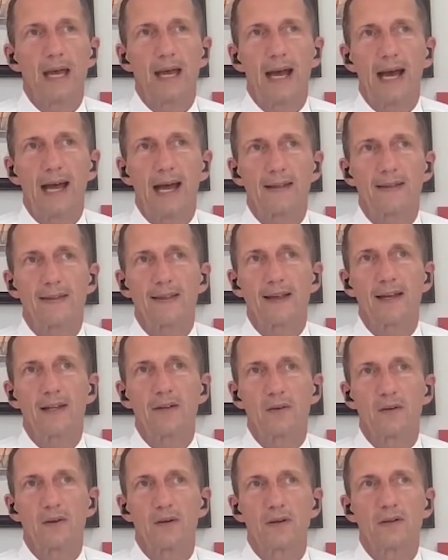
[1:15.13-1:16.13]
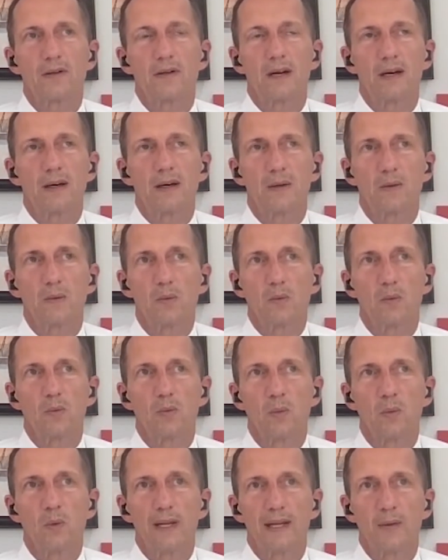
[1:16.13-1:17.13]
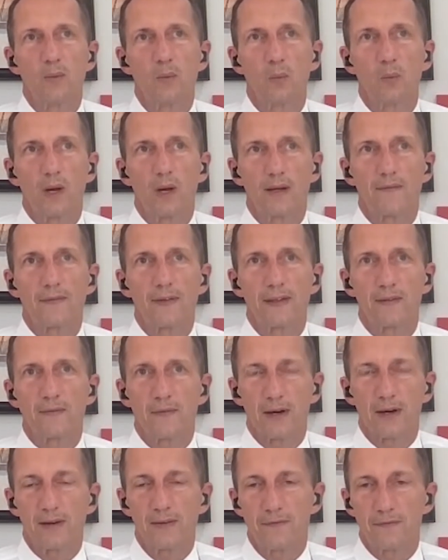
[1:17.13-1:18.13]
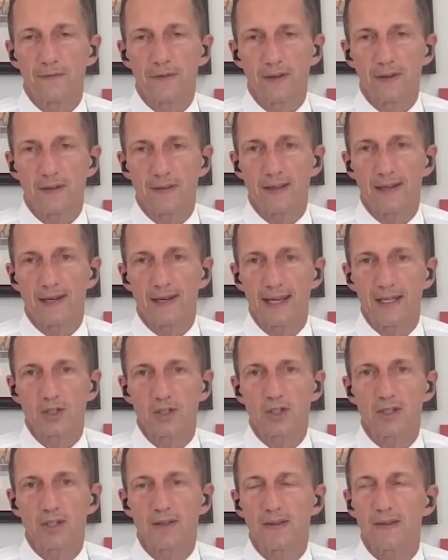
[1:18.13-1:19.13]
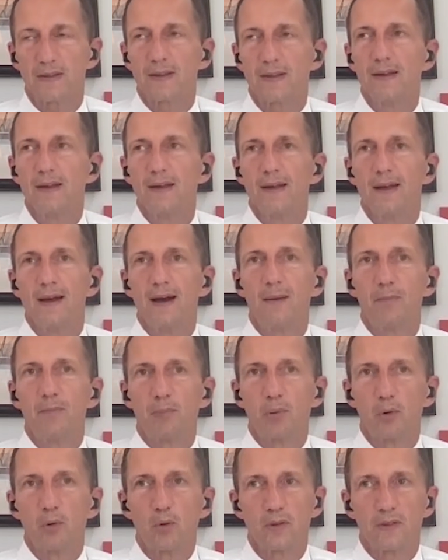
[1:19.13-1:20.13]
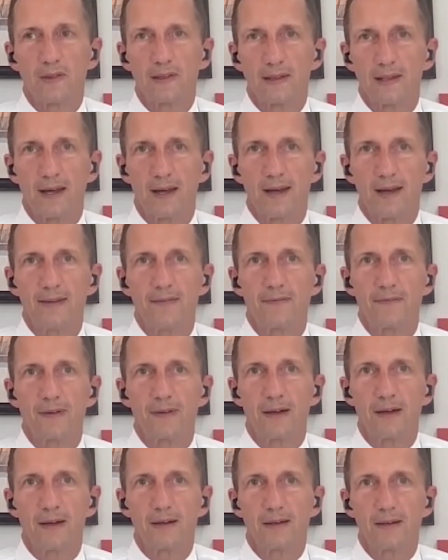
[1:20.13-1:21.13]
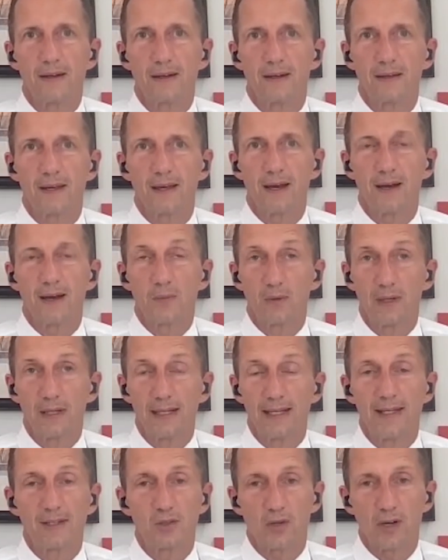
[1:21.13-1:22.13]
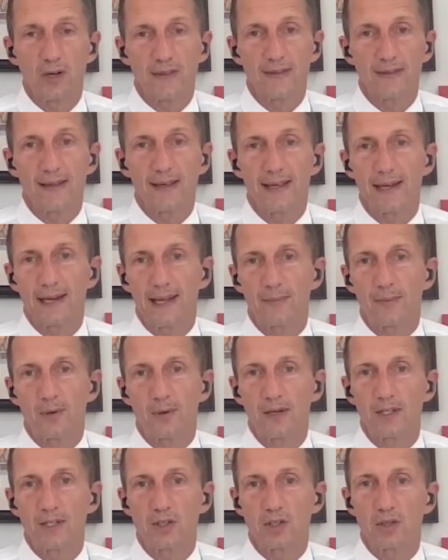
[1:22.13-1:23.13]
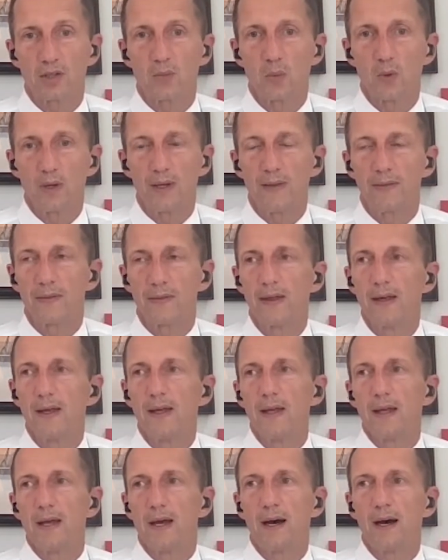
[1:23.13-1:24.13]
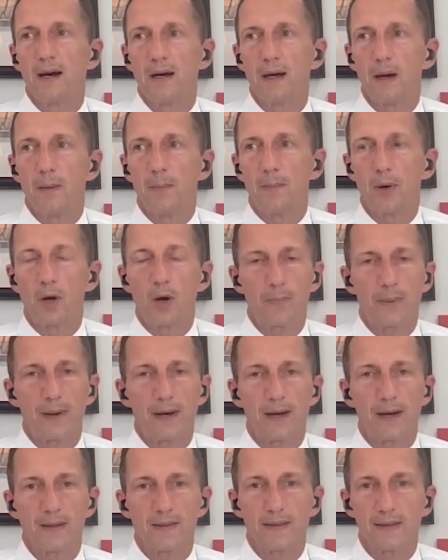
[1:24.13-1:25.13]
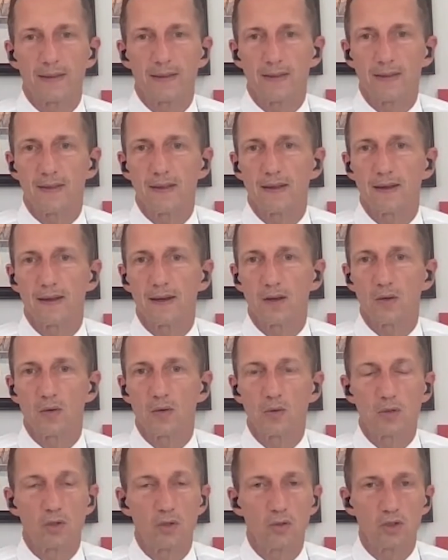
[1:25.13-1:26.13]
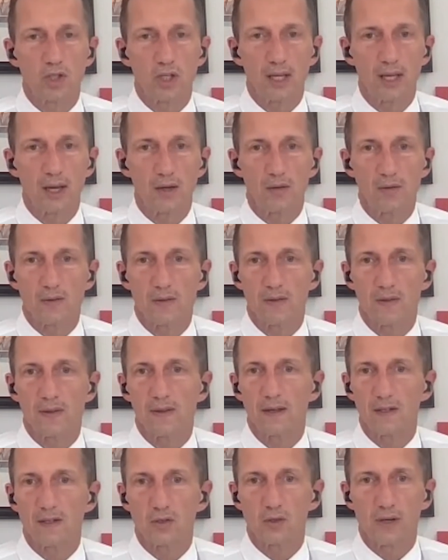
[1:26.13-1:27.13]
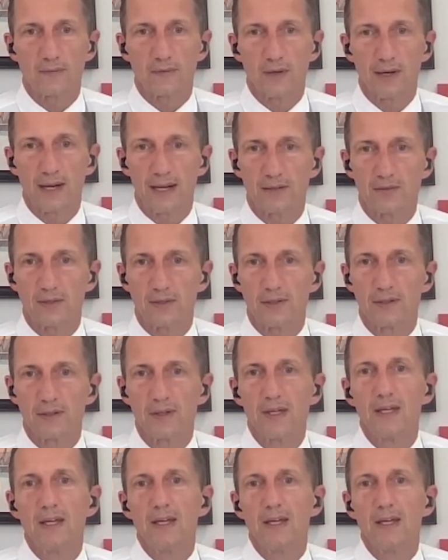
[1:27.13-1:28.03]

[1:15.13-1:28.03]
Alessandro, in one of his very first collections, brought to life a really interesting collaboration with a pop artist called Gucci Ghost, Trevor Andrew.